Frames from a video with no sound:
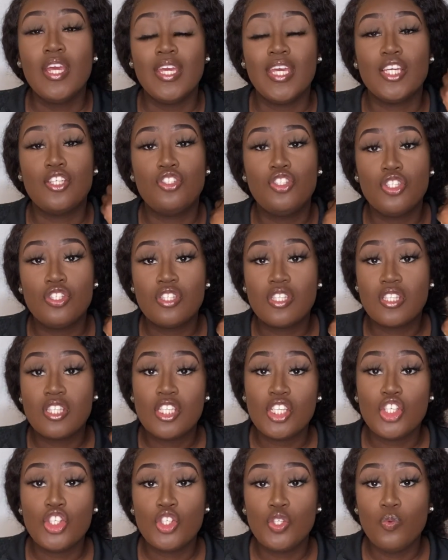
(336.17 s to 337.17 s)
It's just to
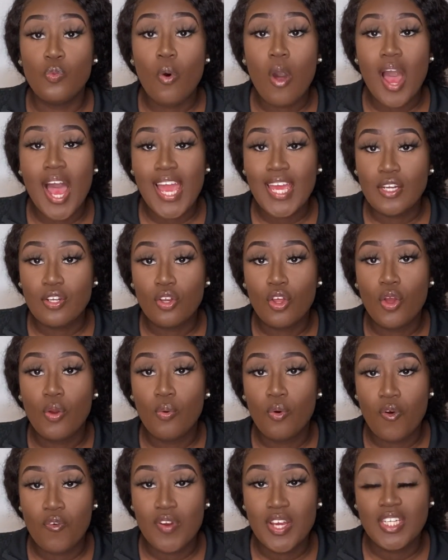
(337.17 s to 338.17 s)
teach you what I
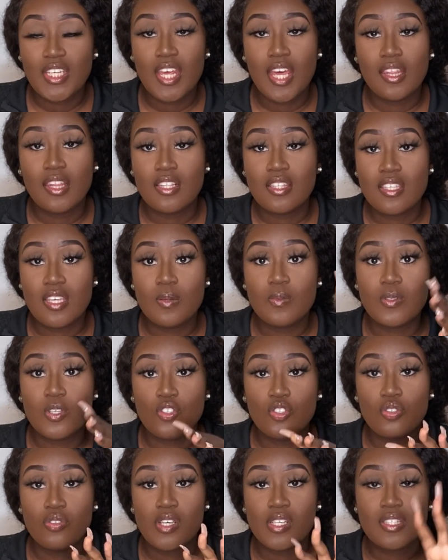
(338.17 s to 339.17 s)
know already and the tips
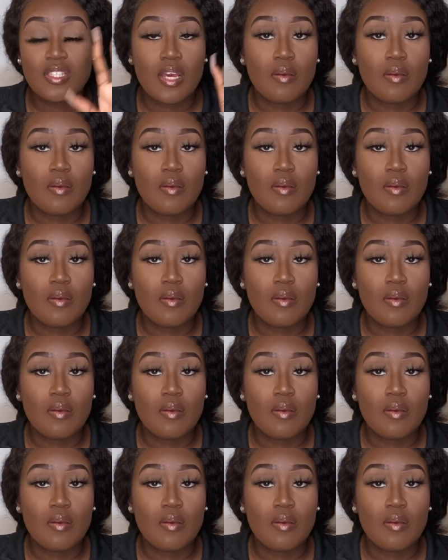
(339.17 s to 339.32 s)
and tricks,